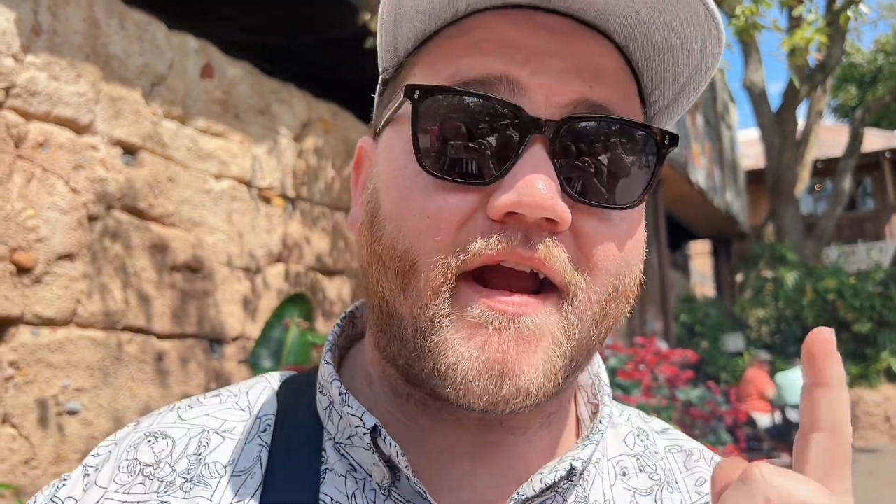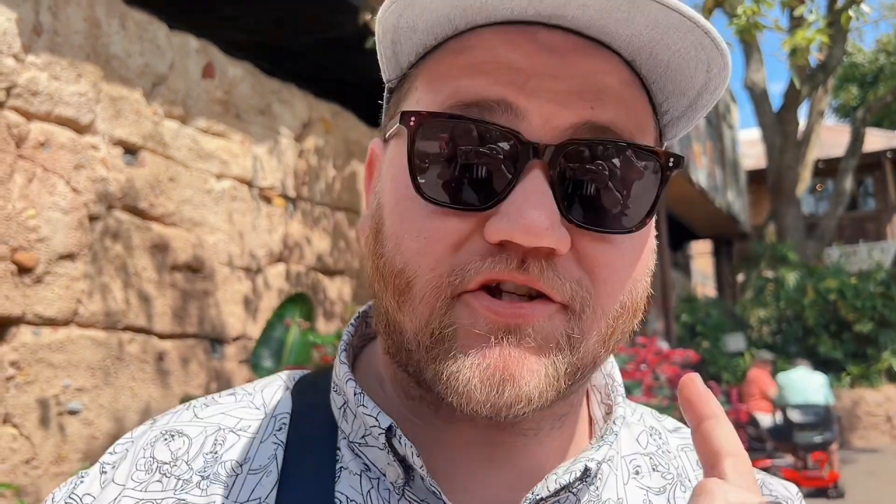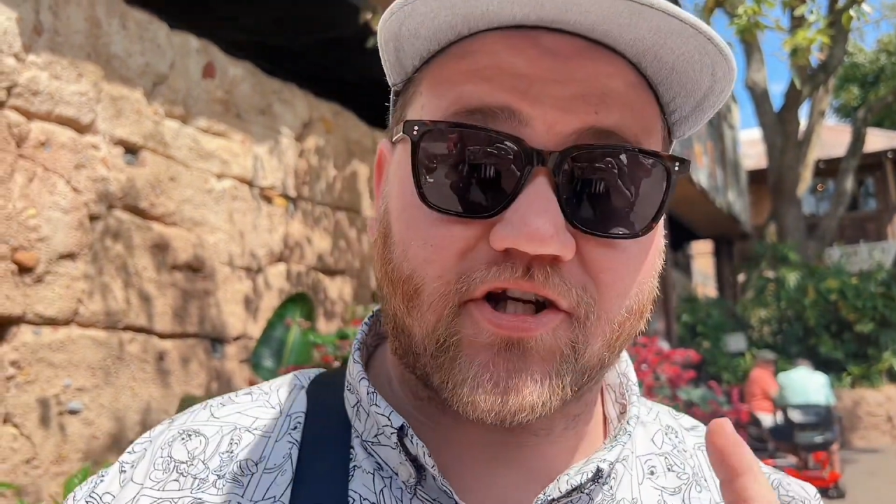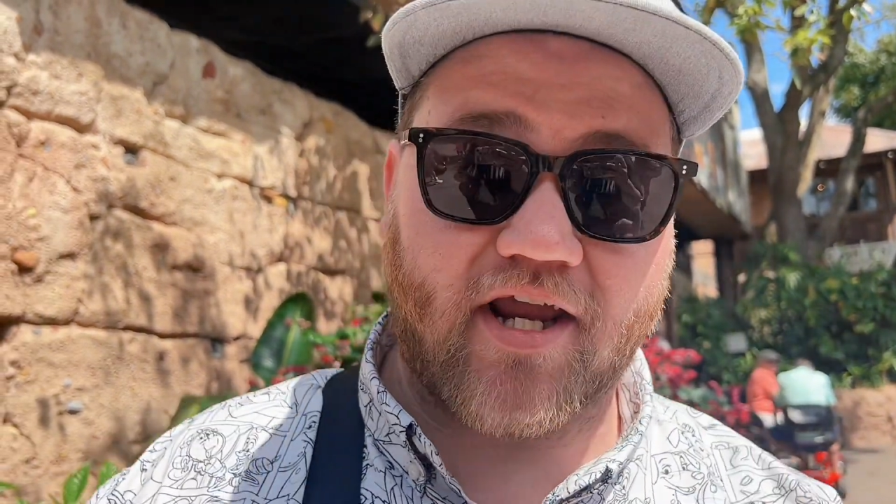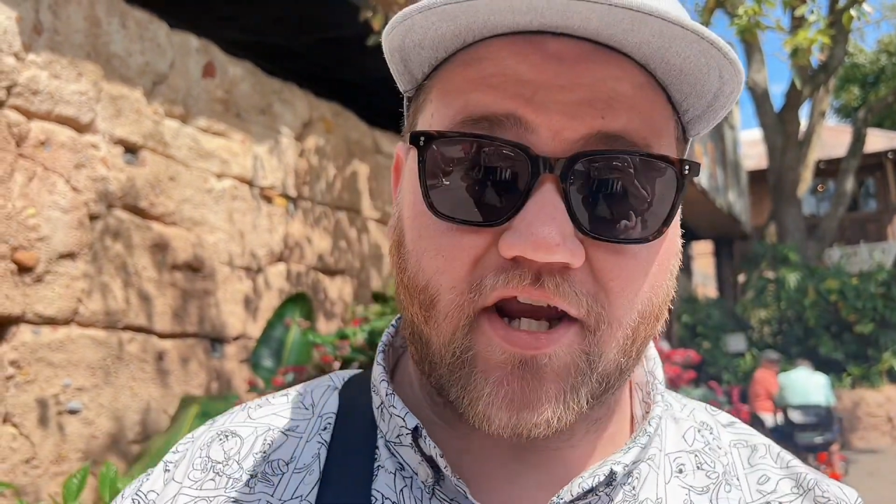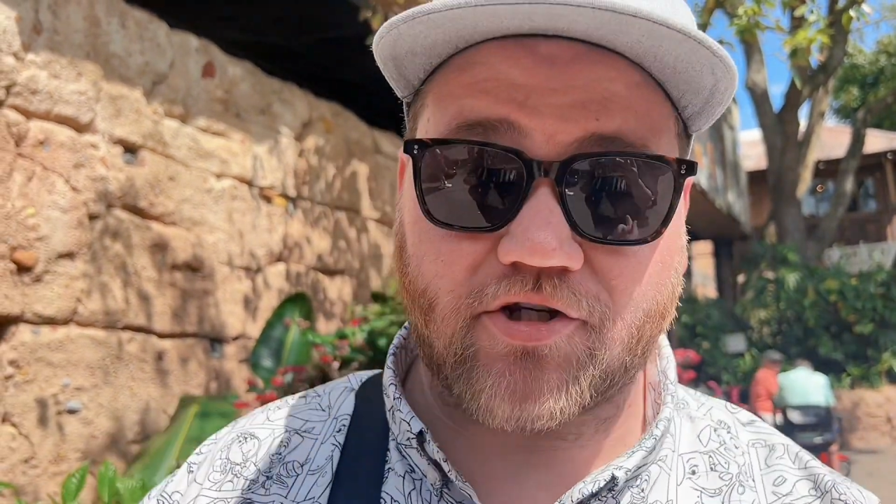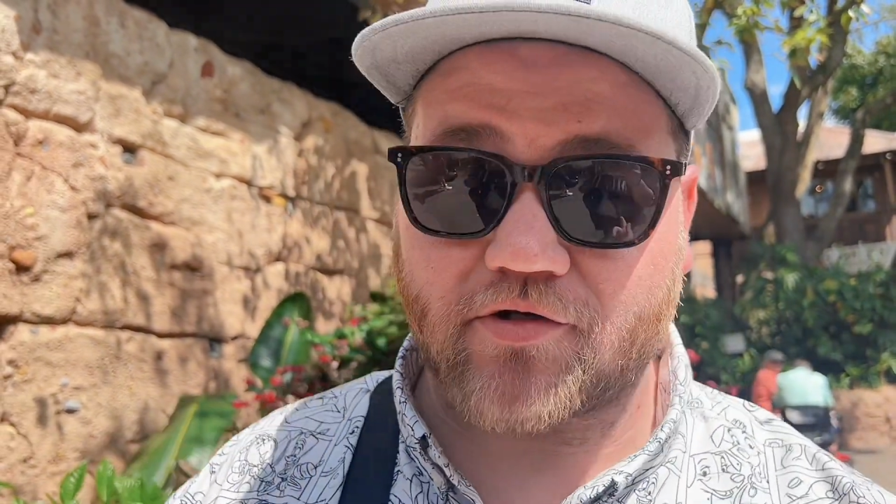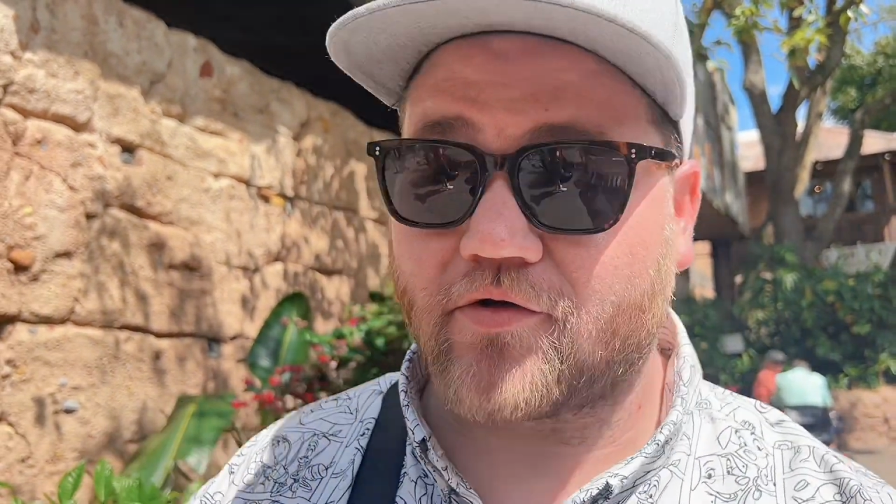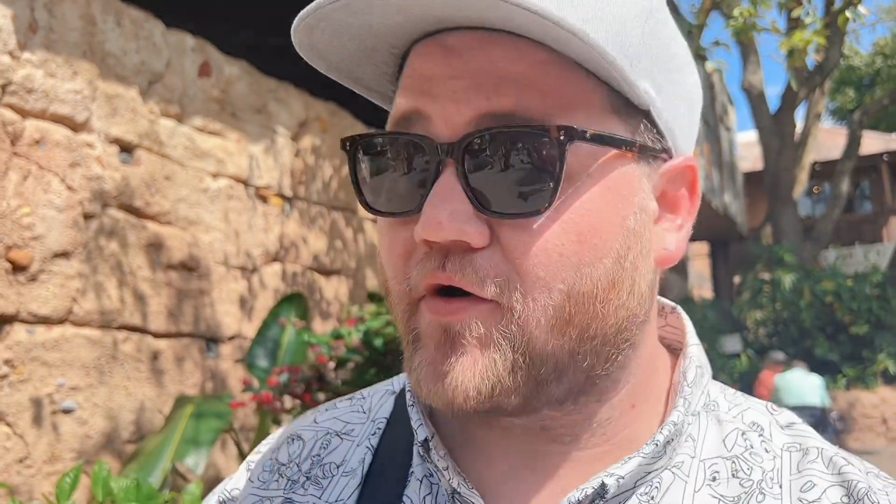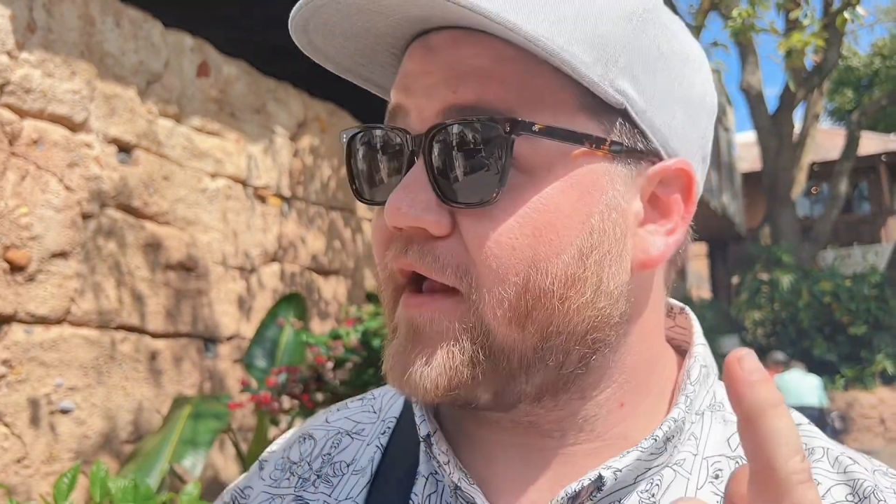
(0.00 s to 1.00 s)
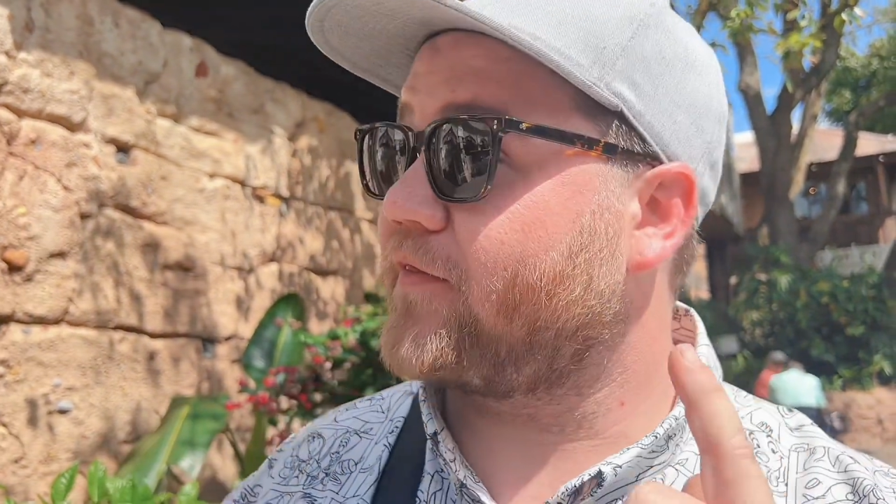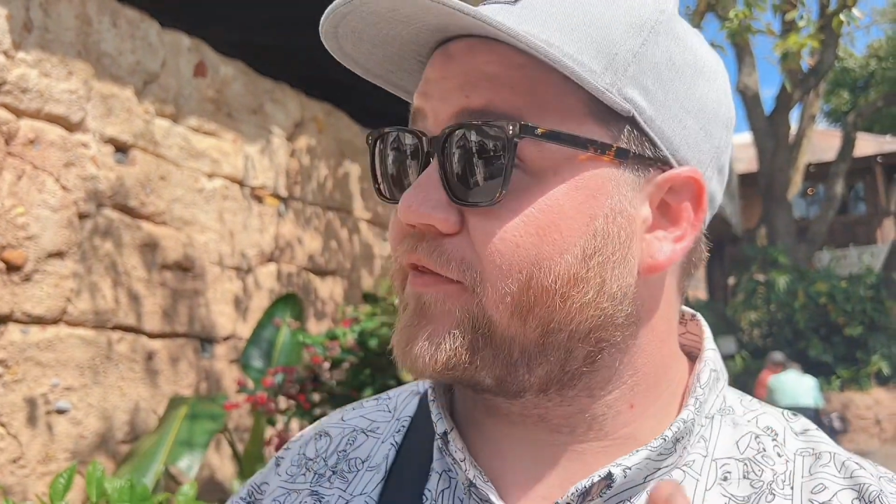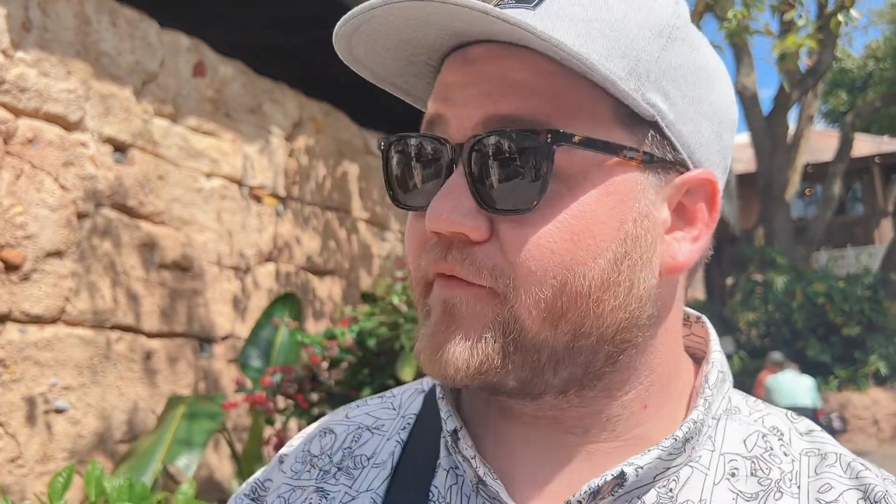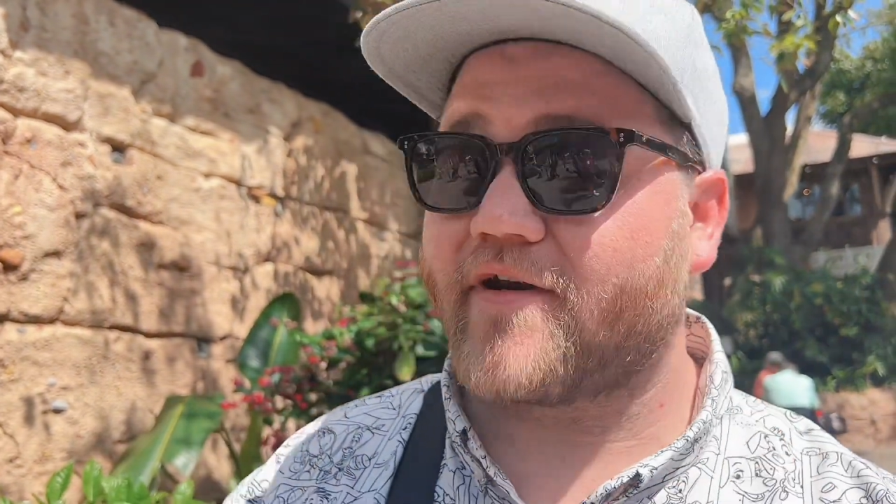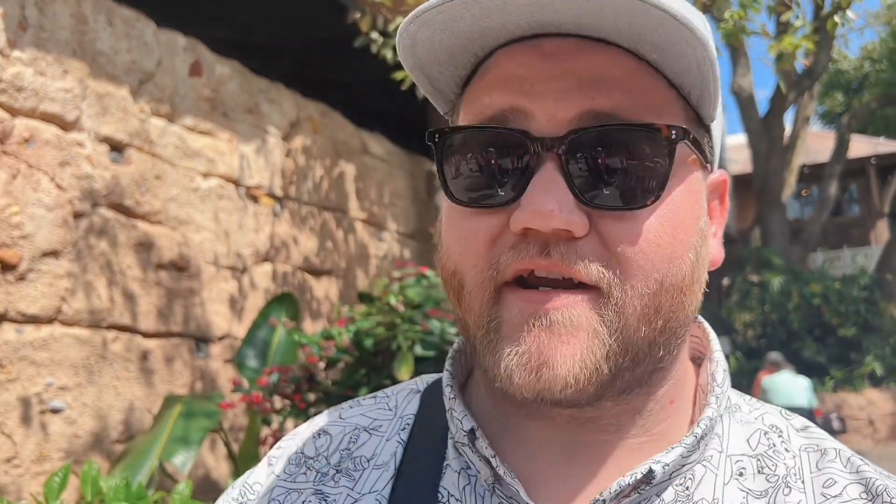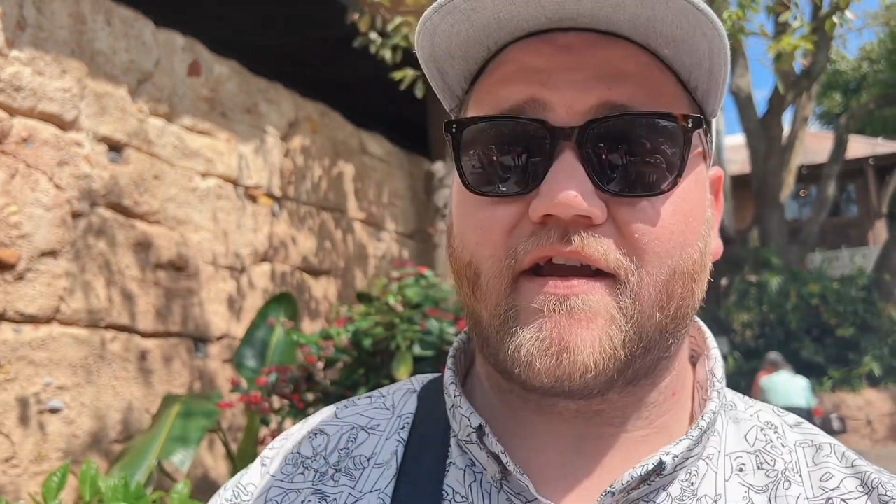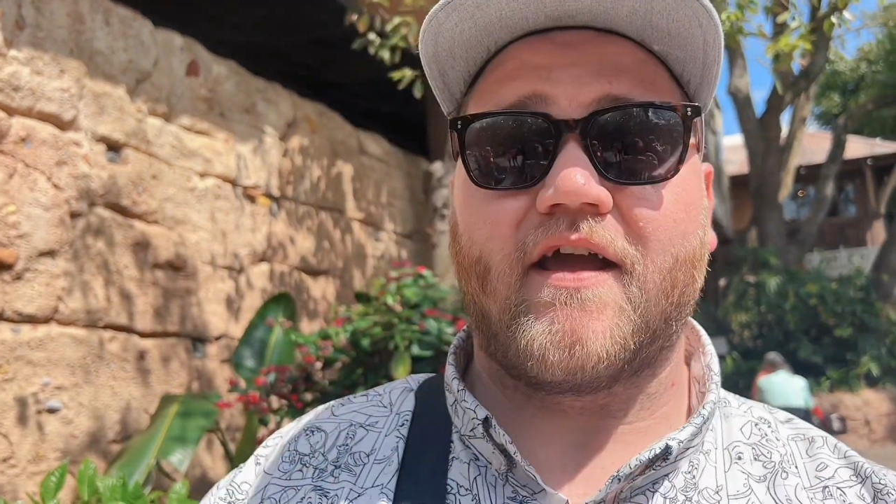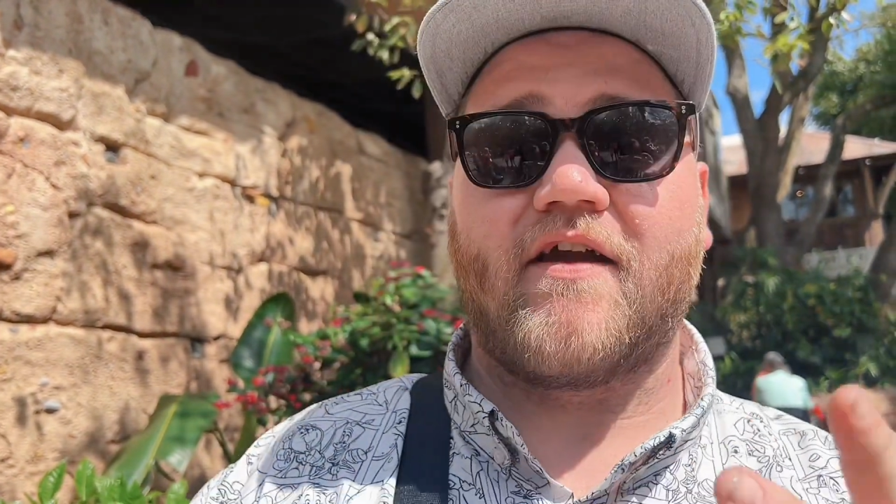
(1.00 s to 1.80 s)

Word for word: educational, and three,